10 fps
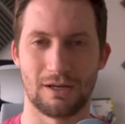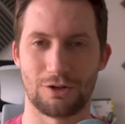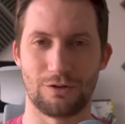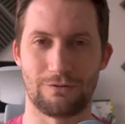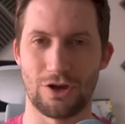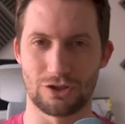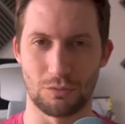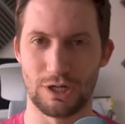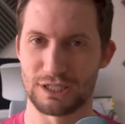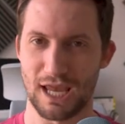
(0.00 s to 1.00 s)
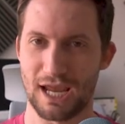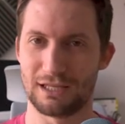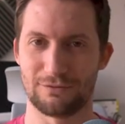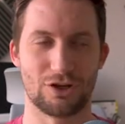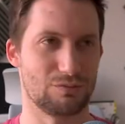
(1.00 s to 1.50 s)
the first one is A,
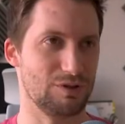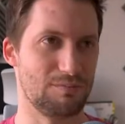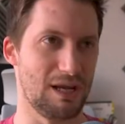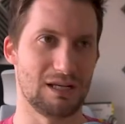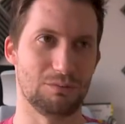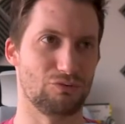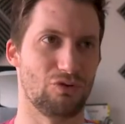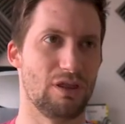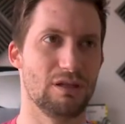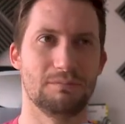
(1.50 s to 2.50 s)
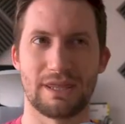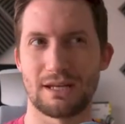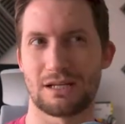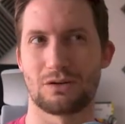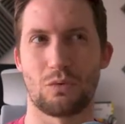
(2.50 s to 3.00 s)
the first one's B, and it would run them, but
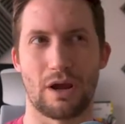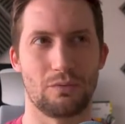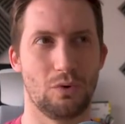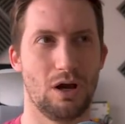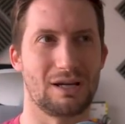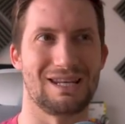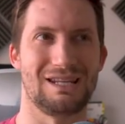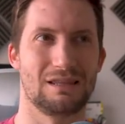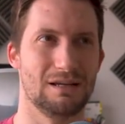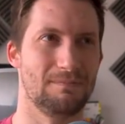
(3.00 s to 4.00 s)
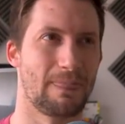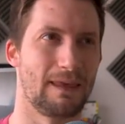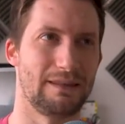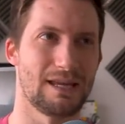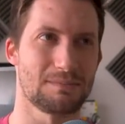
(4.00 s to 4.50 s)
that didn't quite work either.
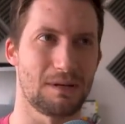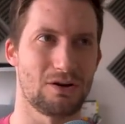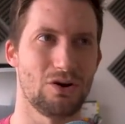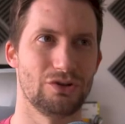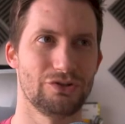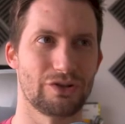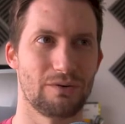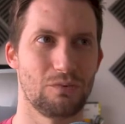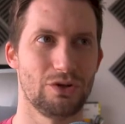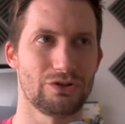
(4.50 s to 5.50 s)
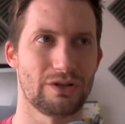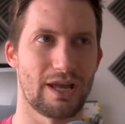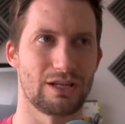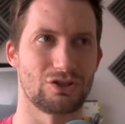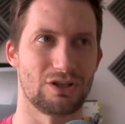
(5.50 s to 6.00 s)
And that's because I wasn't
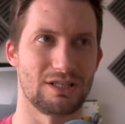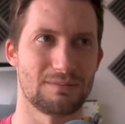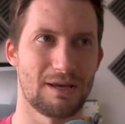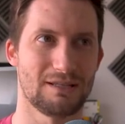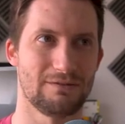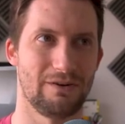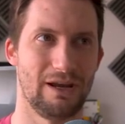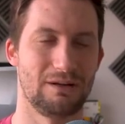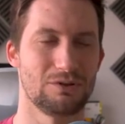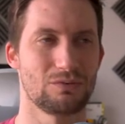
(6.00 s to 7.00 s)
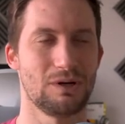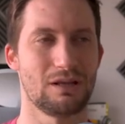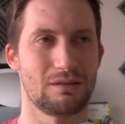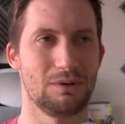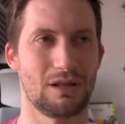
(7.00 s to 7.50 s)
actually specifying, which when
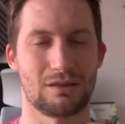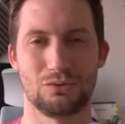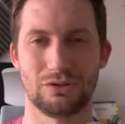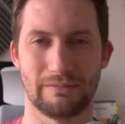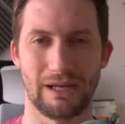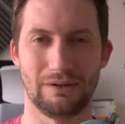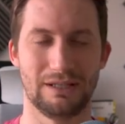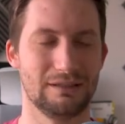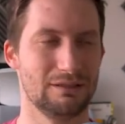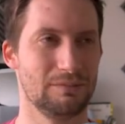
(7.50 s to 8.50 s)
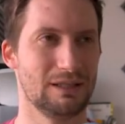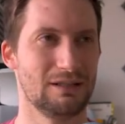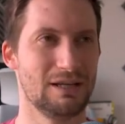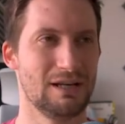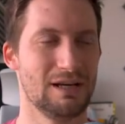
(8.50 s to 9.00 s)
I thought about it a little
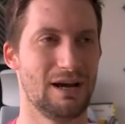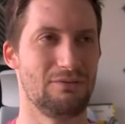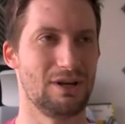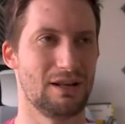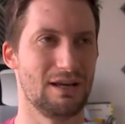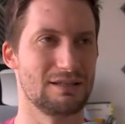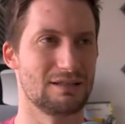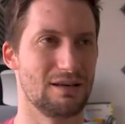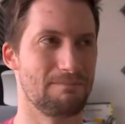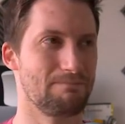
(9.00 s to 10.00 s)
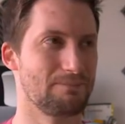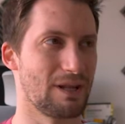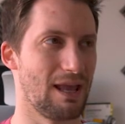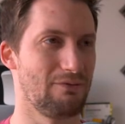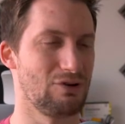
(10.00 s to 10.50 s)
bit, I realized that
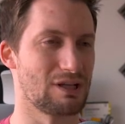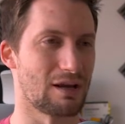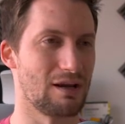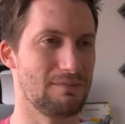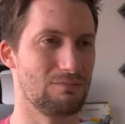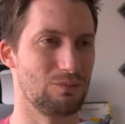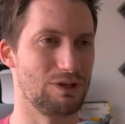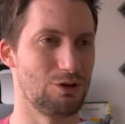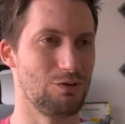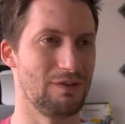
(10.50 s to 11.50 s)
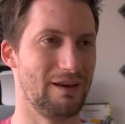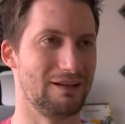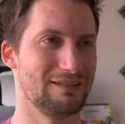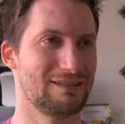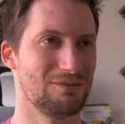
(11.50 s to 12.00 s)
every time we do
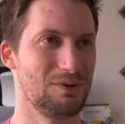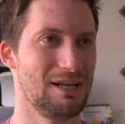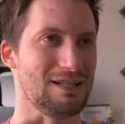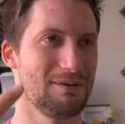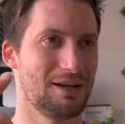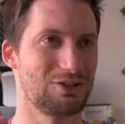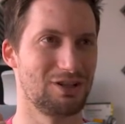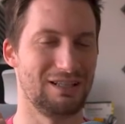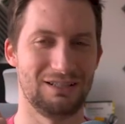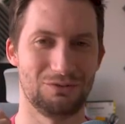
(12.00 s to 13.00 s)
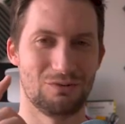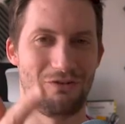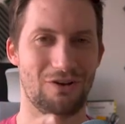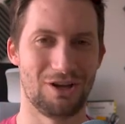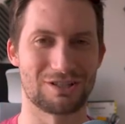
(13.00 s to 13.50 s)
things, we need to actually
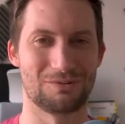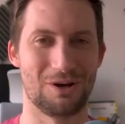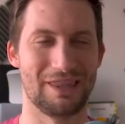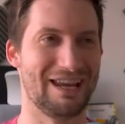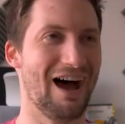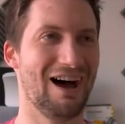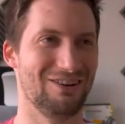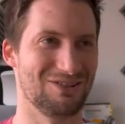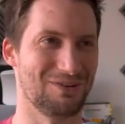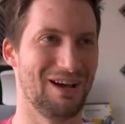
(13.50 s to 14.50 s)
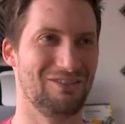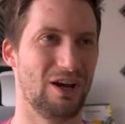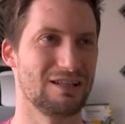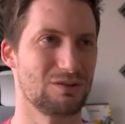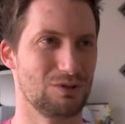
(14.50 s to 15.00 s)
refer to what they are as well,
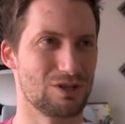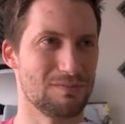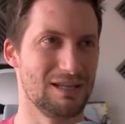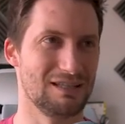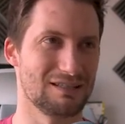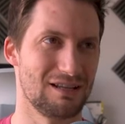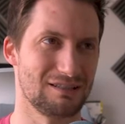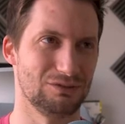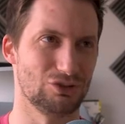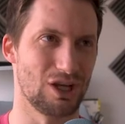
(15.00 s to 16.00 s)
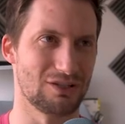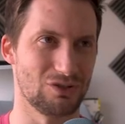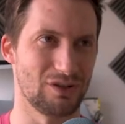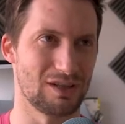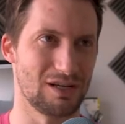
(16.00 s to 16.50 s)
right? So we just made this nice little
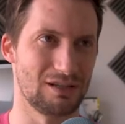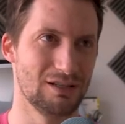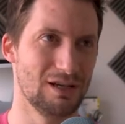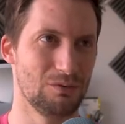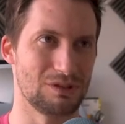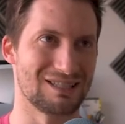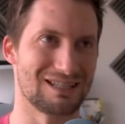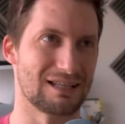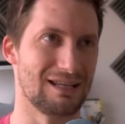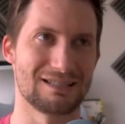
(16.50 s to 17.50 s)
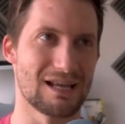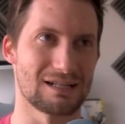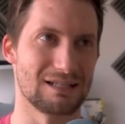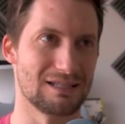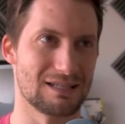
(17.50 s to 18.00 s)
JSON thing, which is
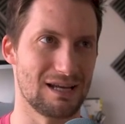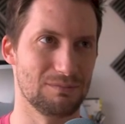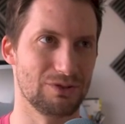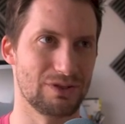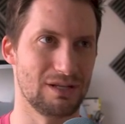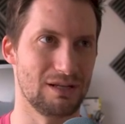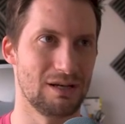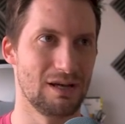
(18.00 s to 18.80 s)
exactly the same as the